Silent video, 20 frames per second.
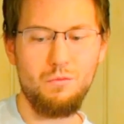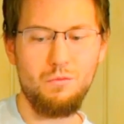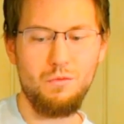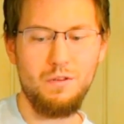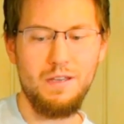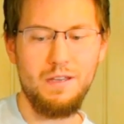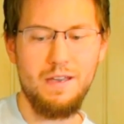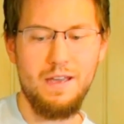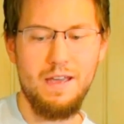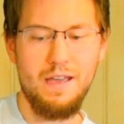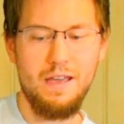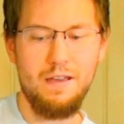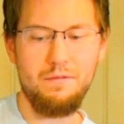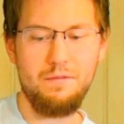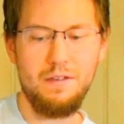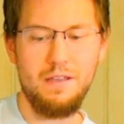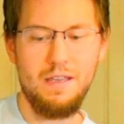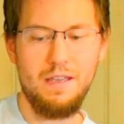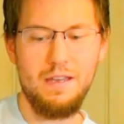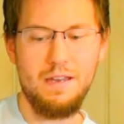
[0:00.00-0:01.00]
we have
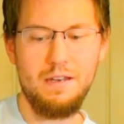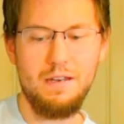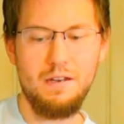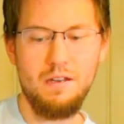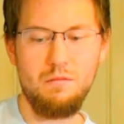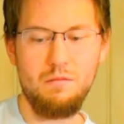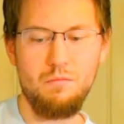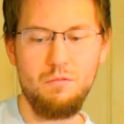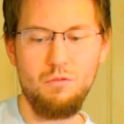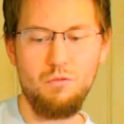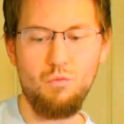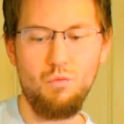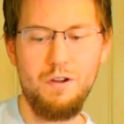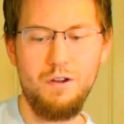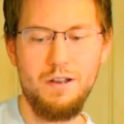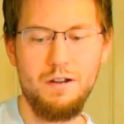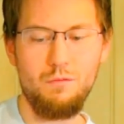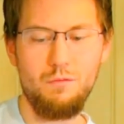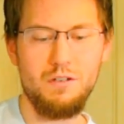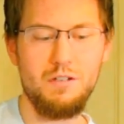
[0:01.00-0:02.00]
a number
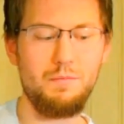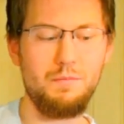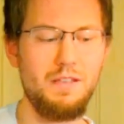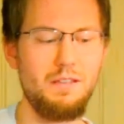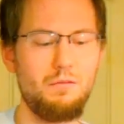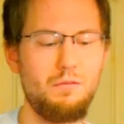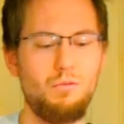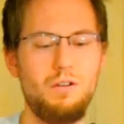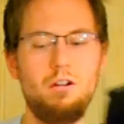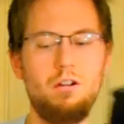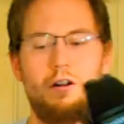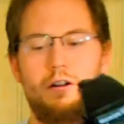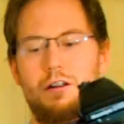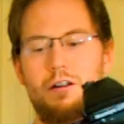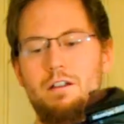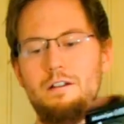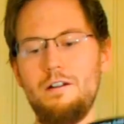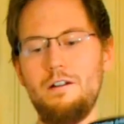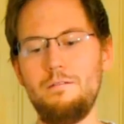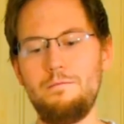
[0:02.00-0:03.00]
1, which means we are
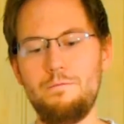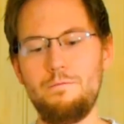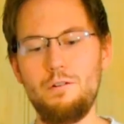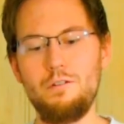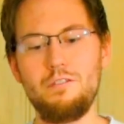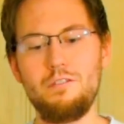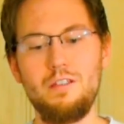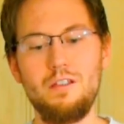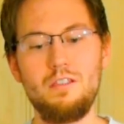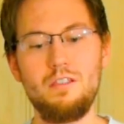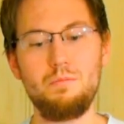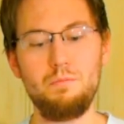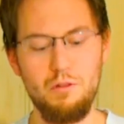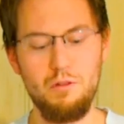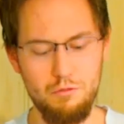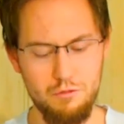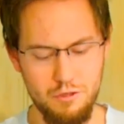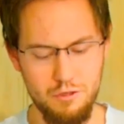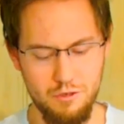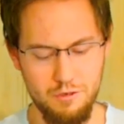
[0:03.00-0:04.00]
on our first
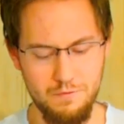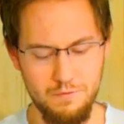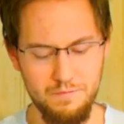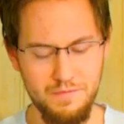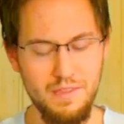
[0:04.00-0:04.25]
exposure.